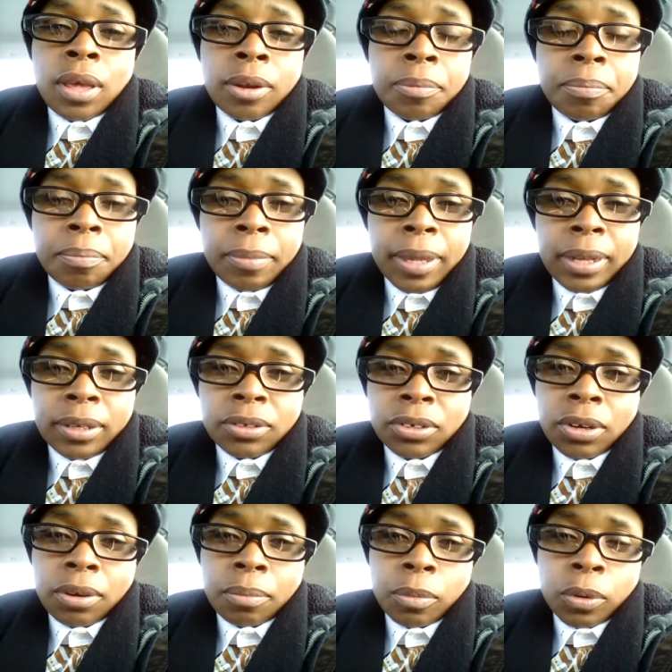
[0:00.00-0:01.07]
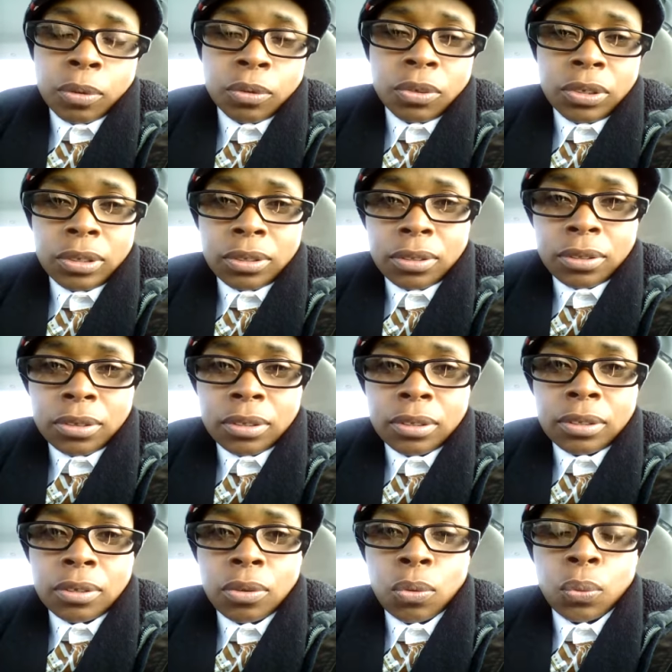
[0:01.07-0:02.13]
How to manage our
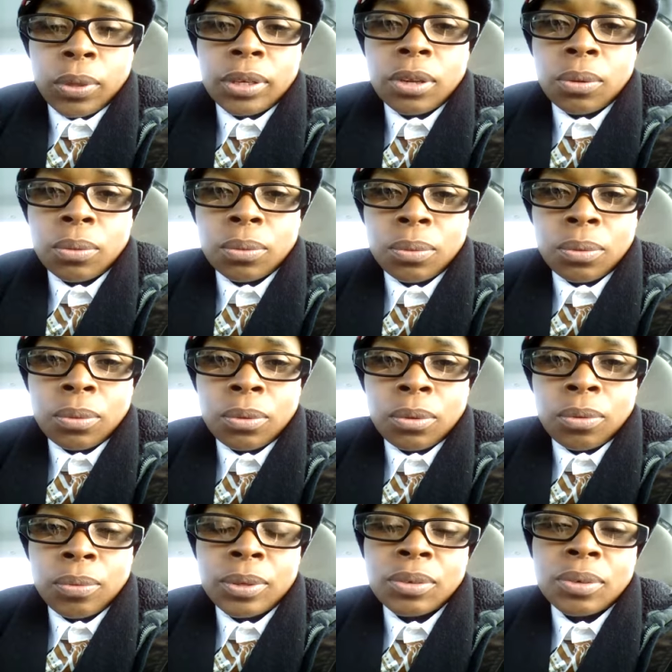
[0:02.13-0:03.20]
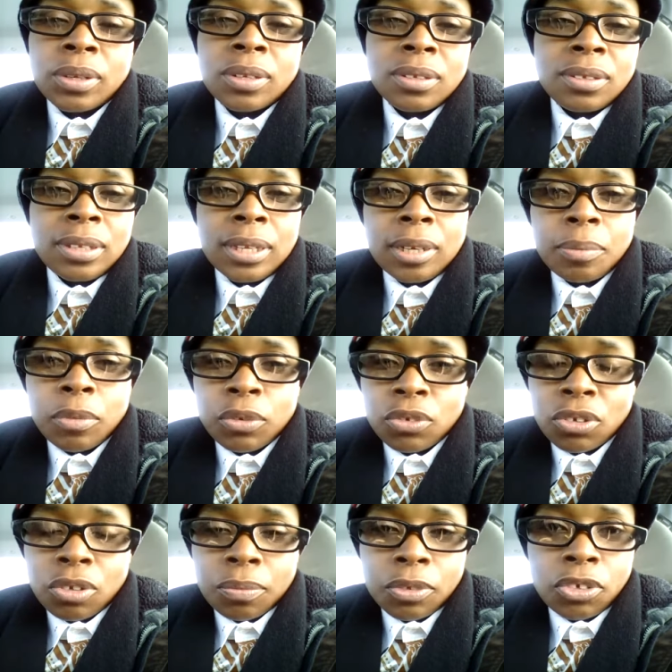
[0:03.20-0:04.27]
emotions. We don't we don't understand
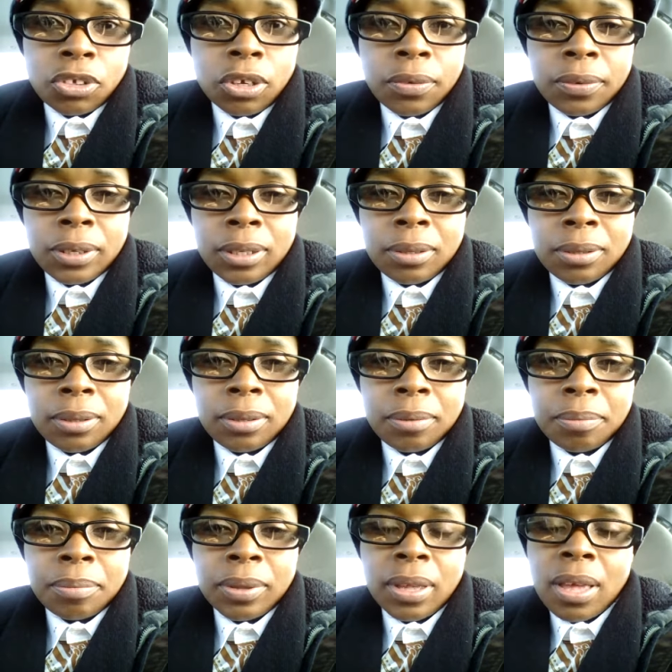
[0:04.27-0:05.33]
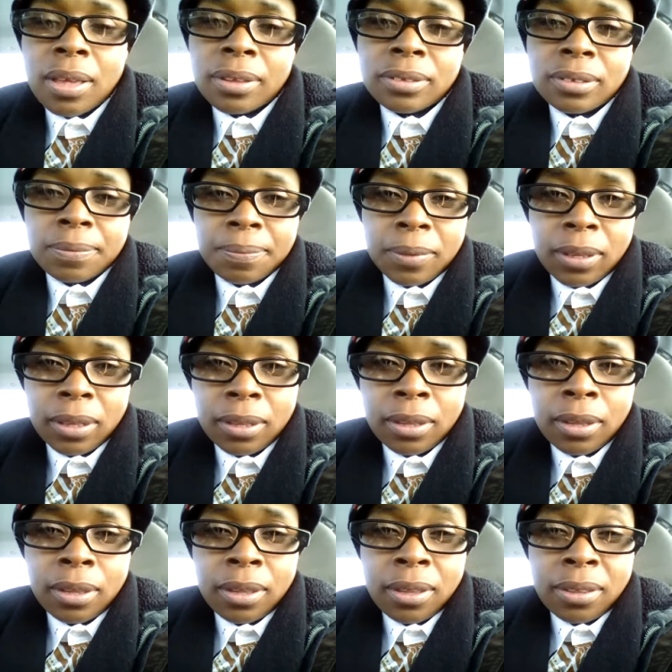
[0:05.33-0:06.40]
emotional maturity because of the,
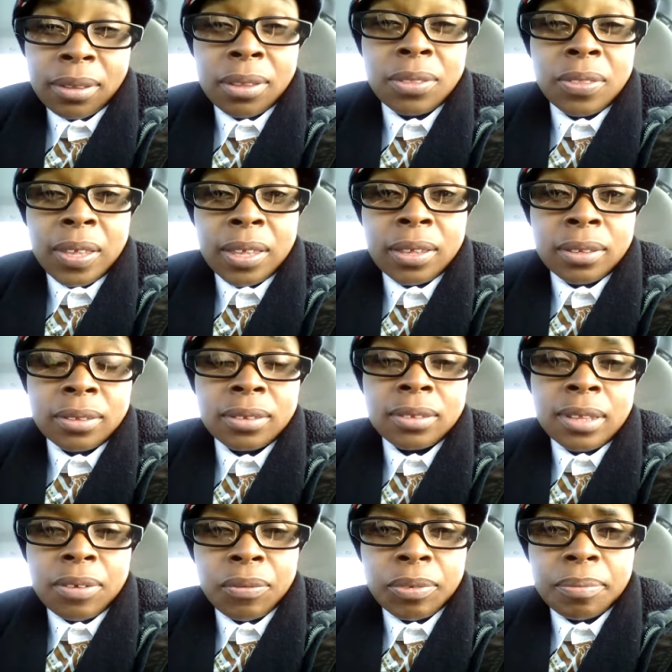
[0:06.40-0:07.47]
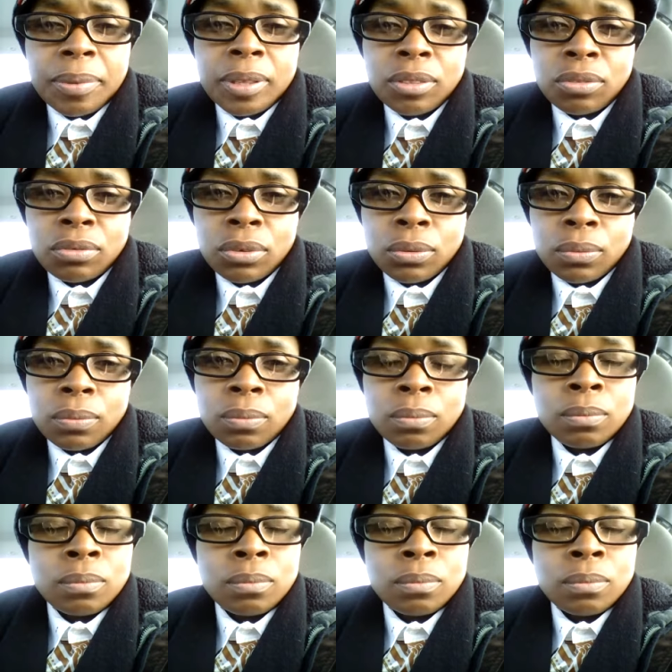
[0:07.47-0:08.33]
the things that we've been through.